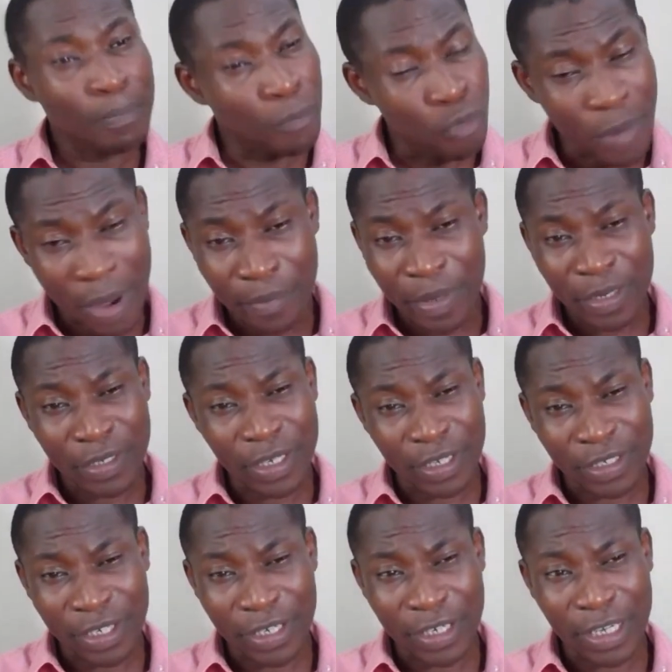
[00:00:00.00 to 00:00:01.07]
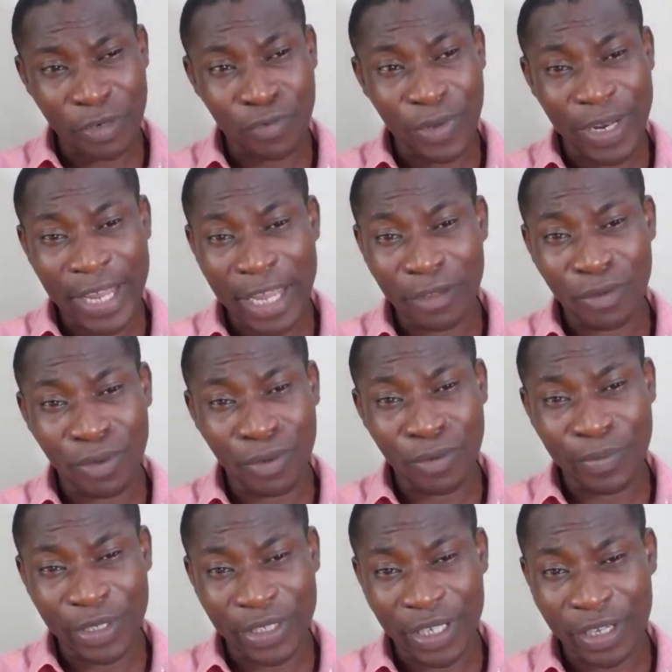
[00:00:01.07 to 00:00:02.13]
Human beings have said that we learn
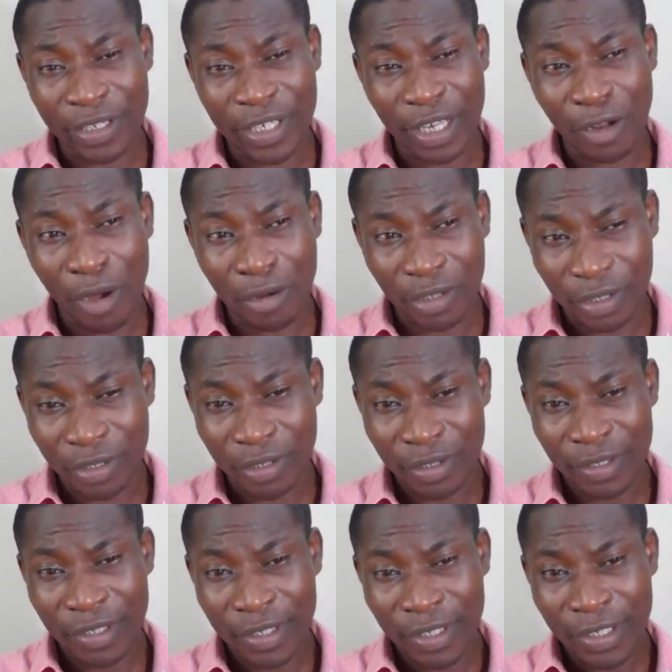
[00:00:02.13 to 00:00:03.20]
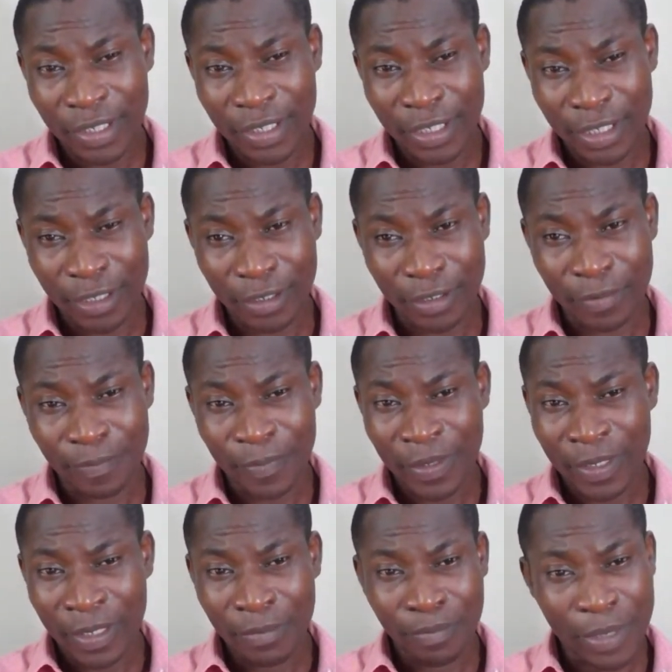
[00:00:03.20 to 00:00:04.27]
through mistakes a lot. You know,
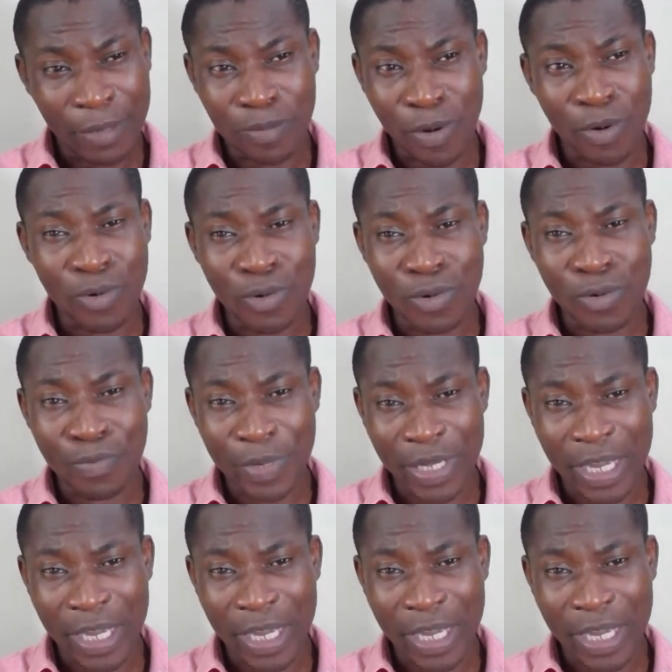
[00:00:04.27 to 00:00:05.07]
people who